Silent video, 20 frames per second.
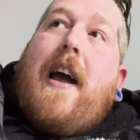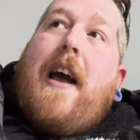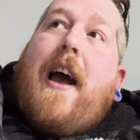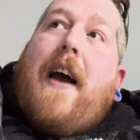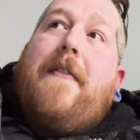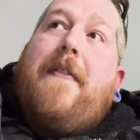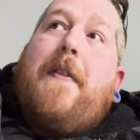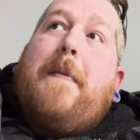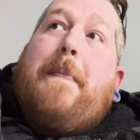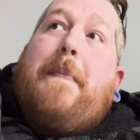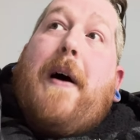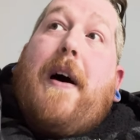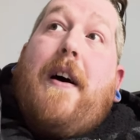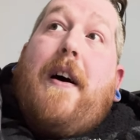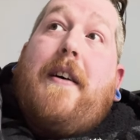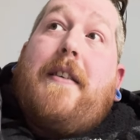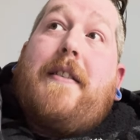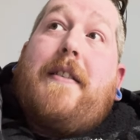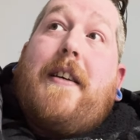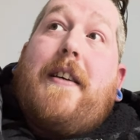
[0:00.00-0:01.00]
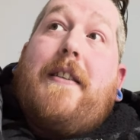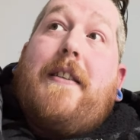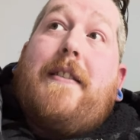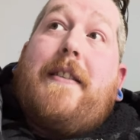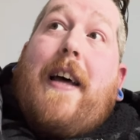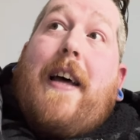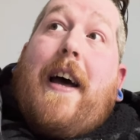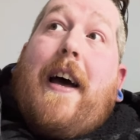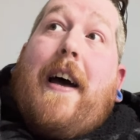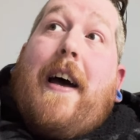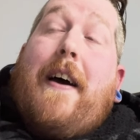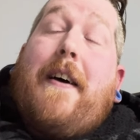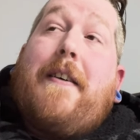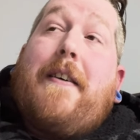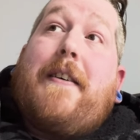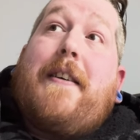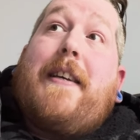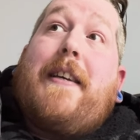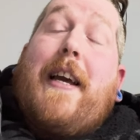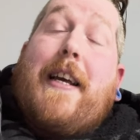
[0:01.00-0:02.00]
And the person that
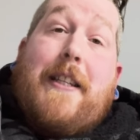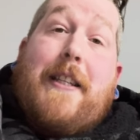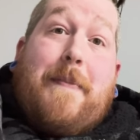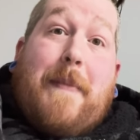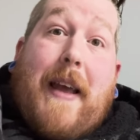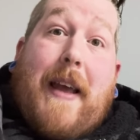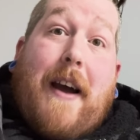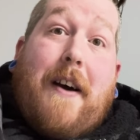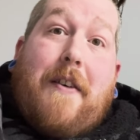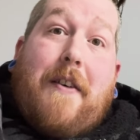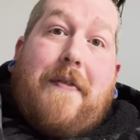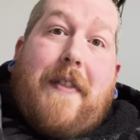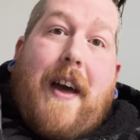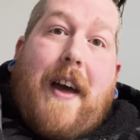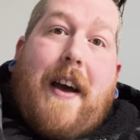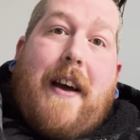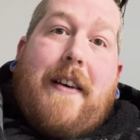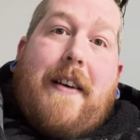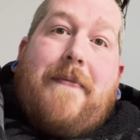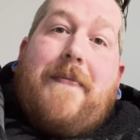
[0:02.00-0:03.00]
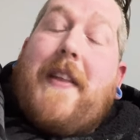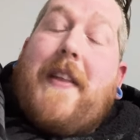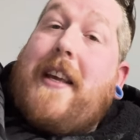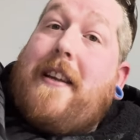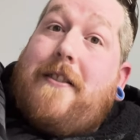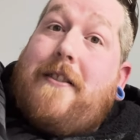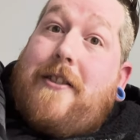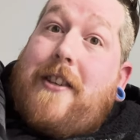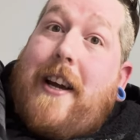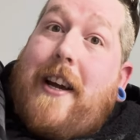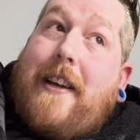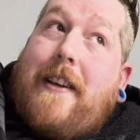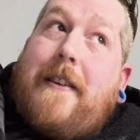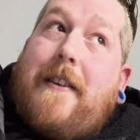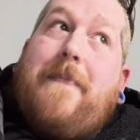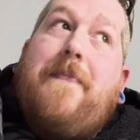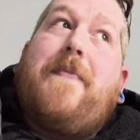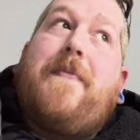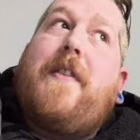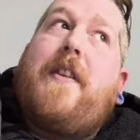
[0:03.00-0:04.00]
gets me out of that is Jake,
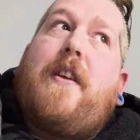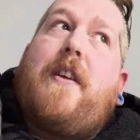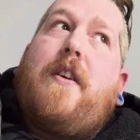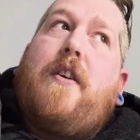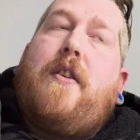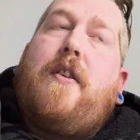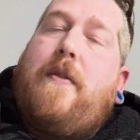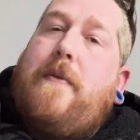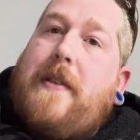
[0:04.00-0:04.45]
who